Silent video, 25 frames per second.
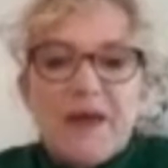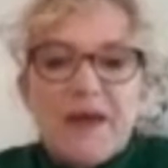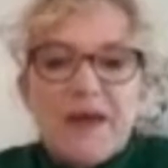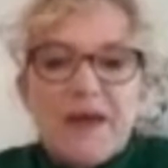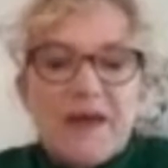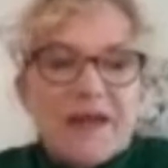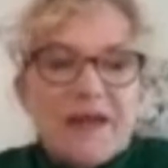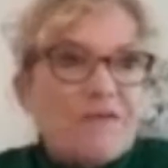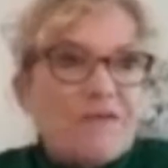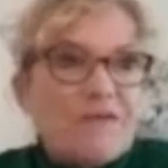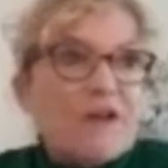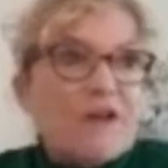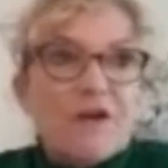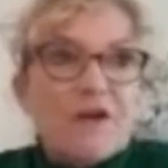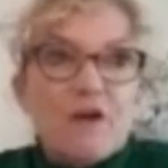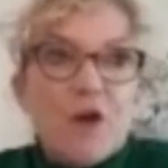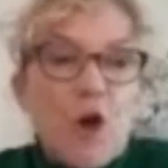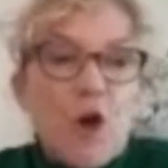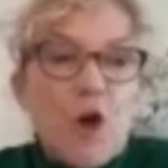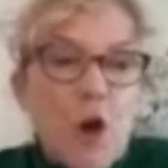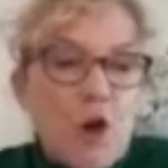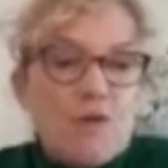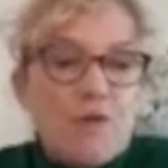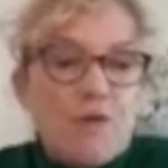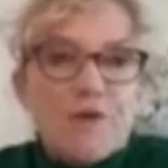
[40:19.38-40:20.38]
even in a
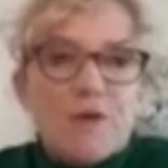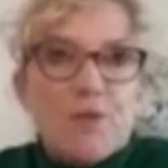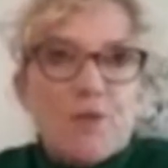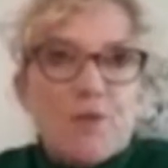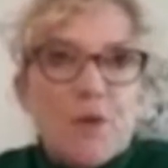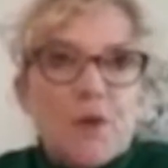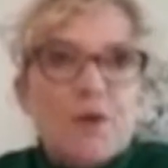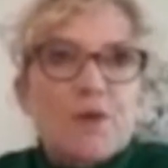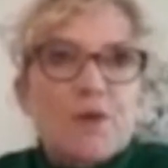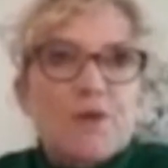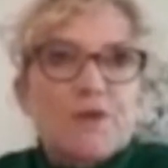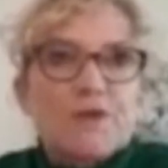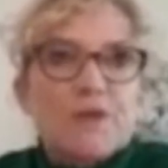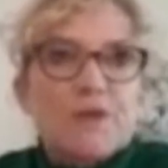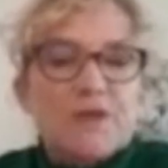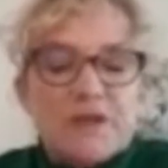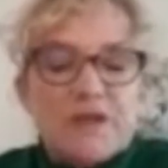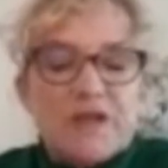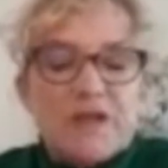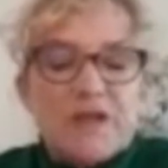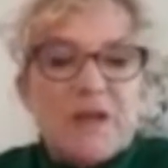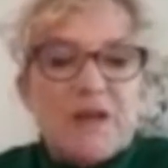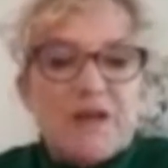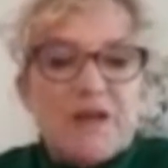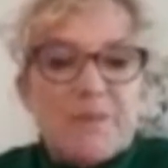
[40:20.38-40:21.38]
COVID world, to
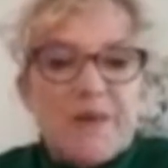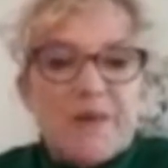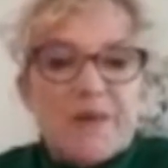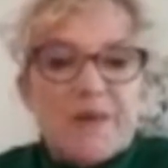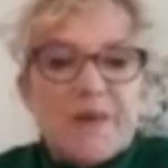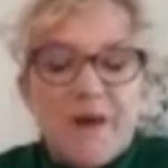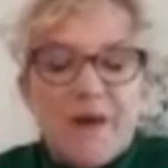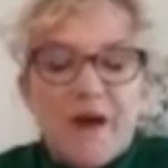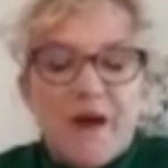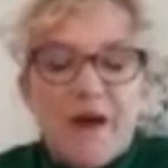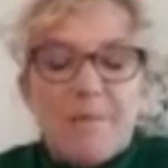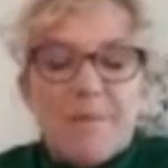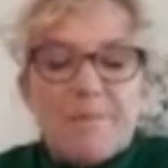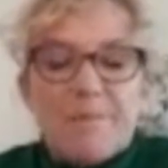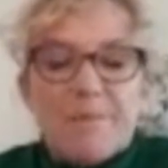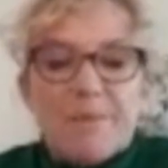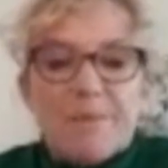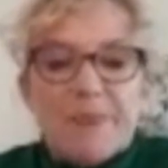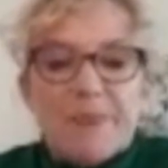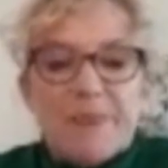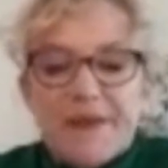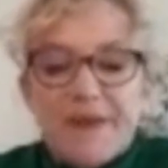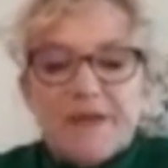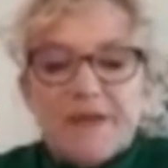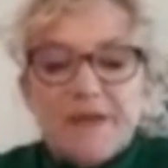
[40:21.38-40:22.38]
keep
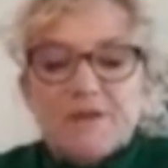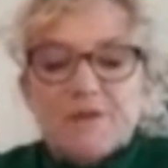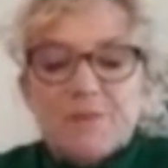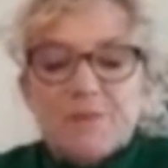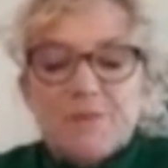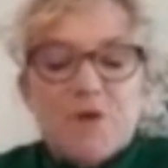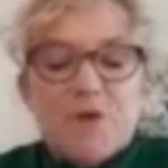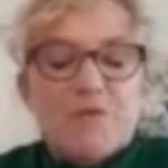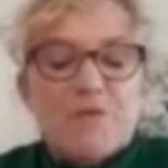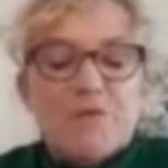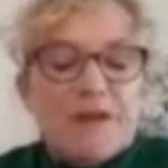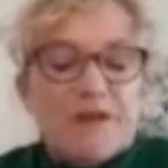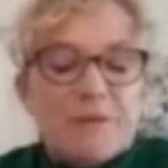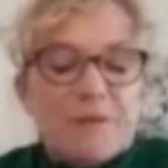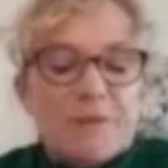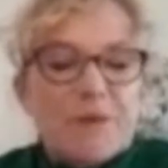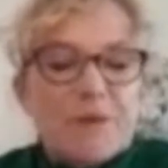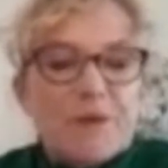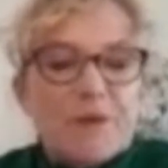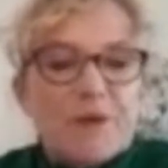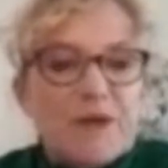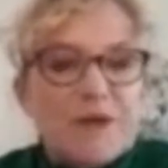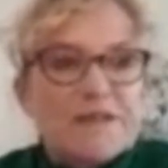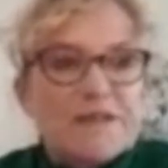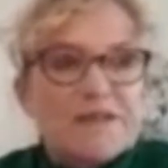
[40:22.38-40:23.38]
things moving and
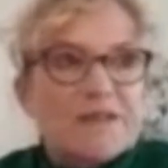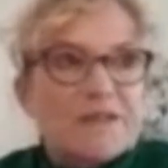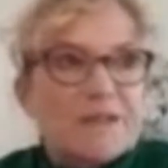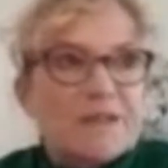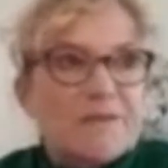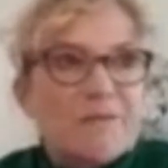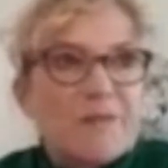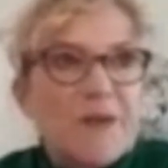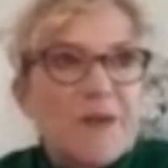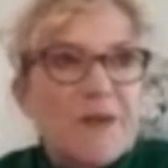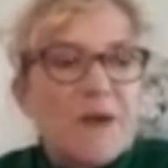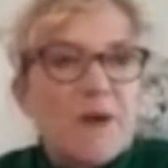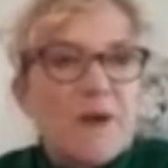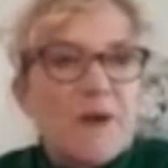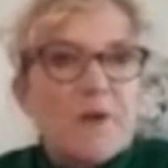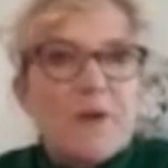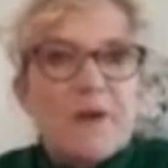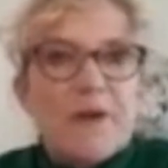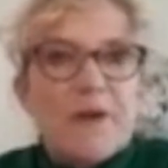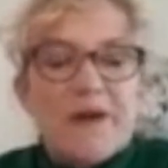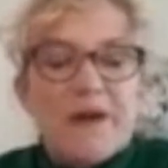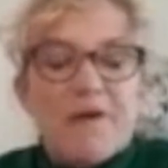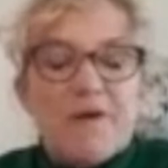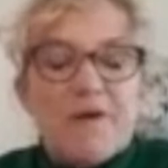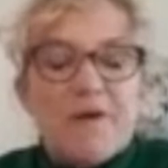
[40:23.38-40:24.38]
progressing. We're
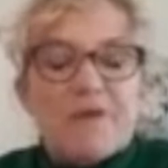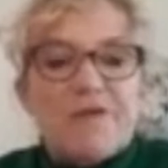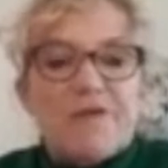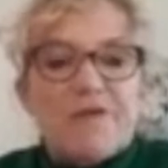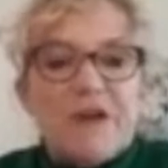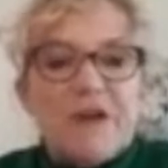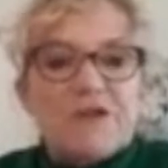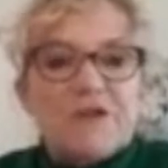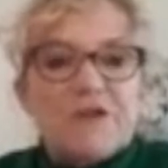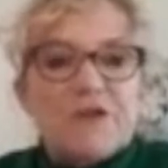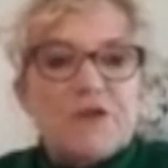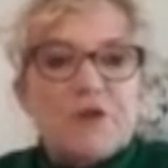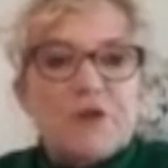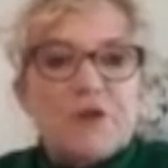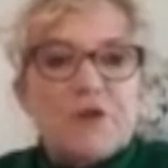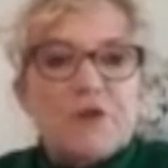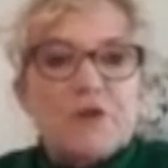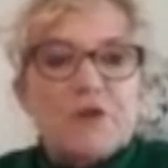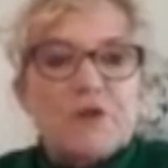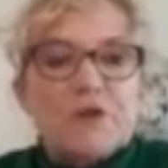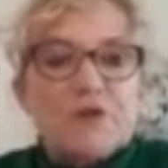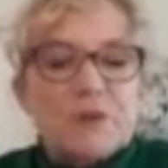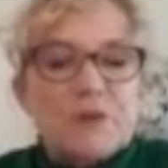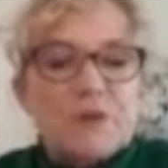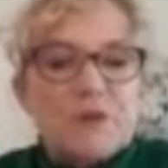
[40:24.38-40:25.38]
now in phase two,
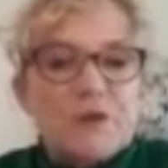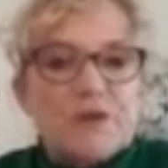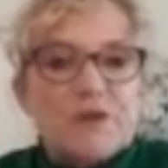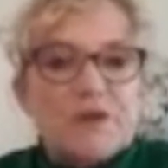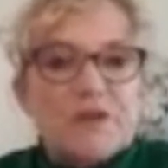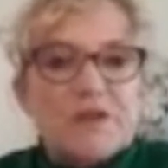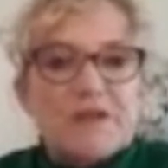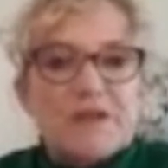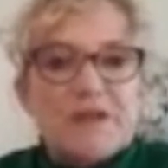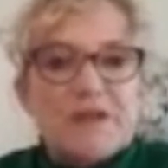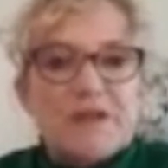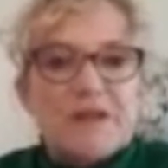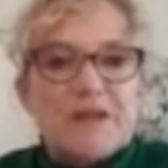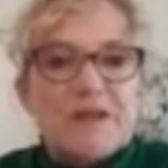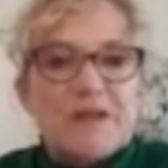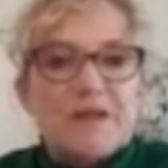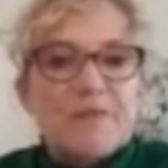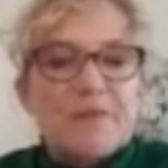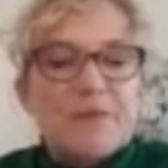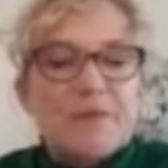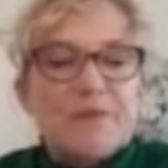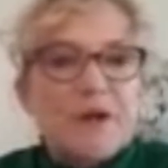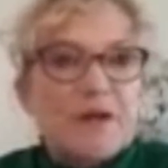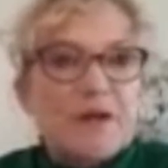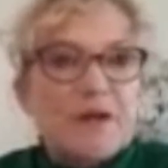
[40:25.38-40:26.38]
so we're just in the
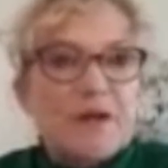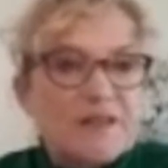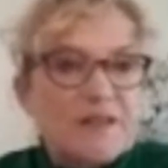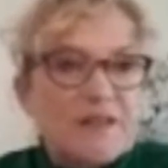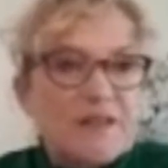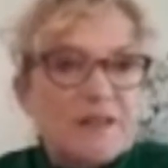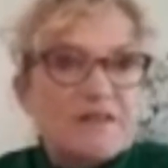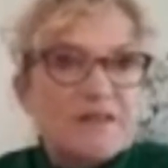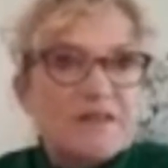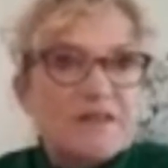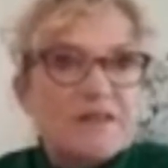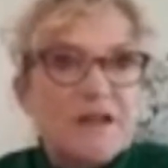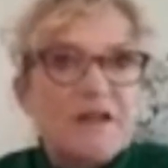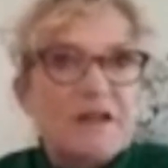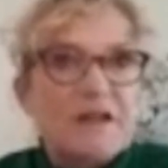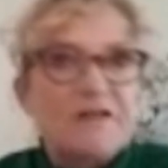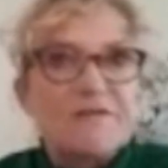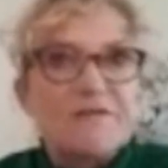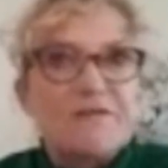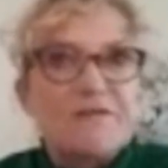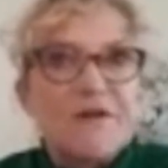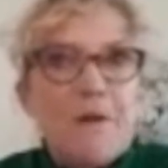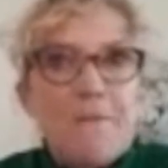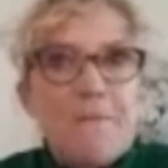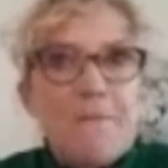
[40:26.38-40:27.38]
process of
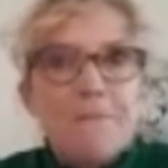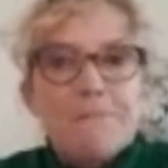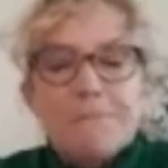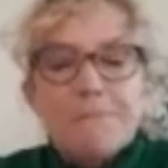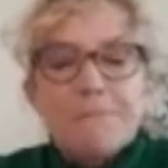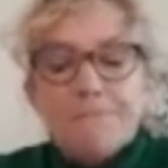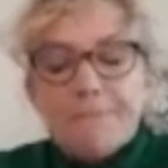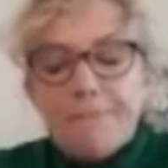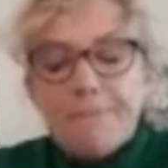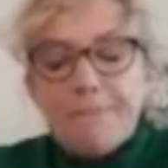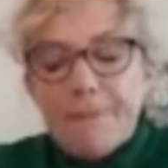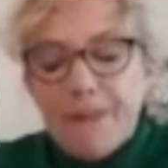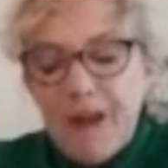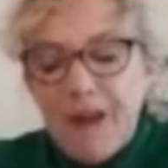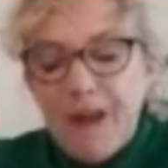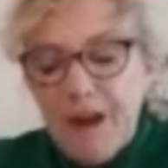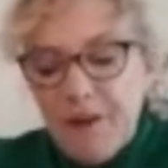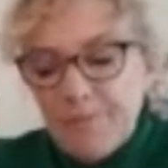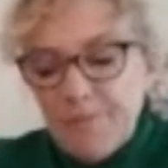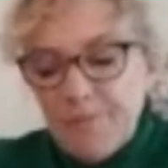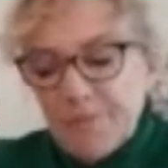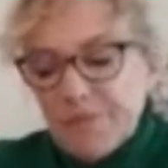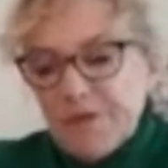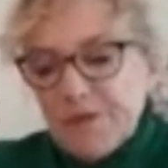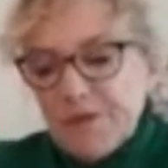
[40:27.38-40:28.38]

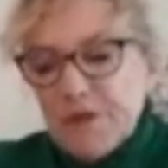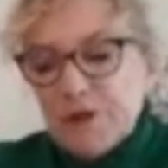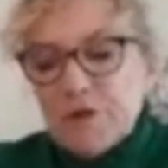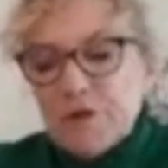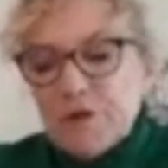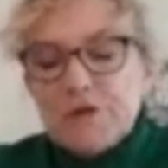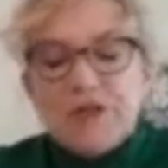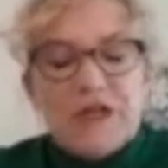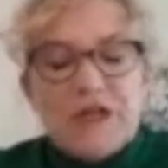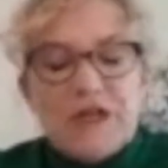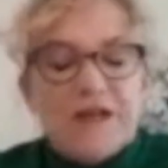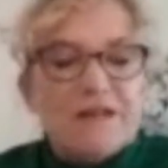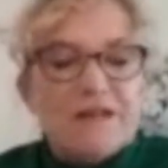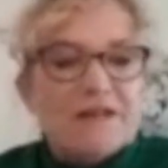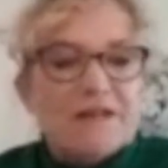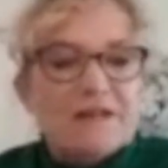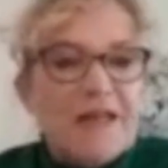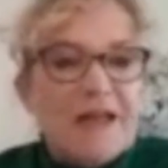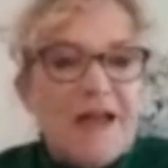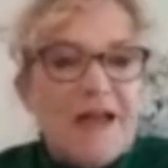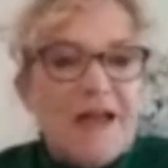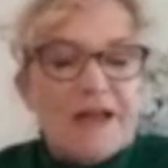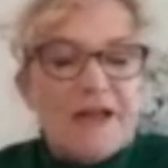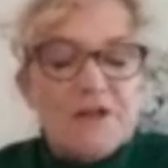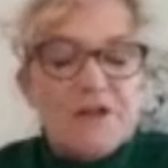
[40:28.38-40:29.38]
negotiating the
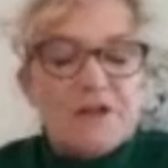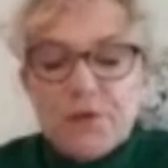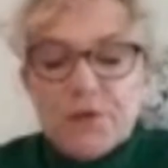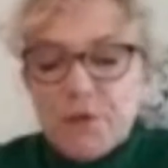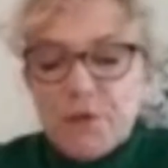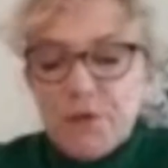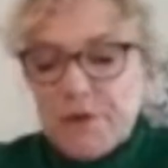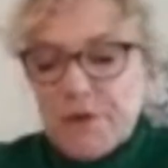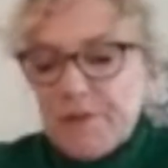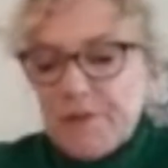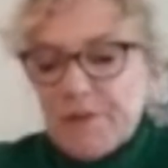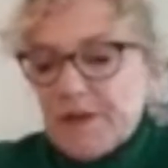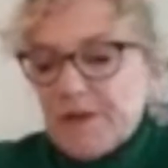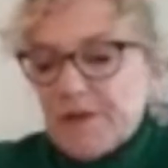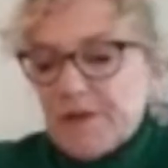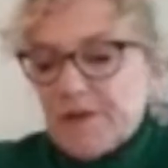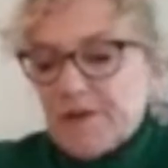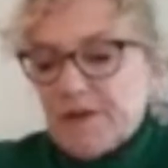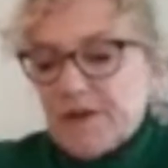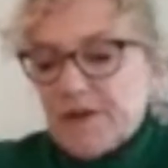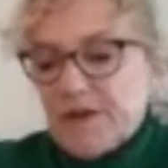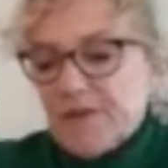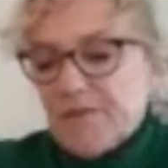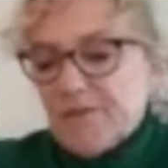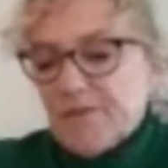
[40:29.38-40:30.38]
land for the
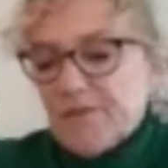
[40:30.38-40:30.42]
piggery.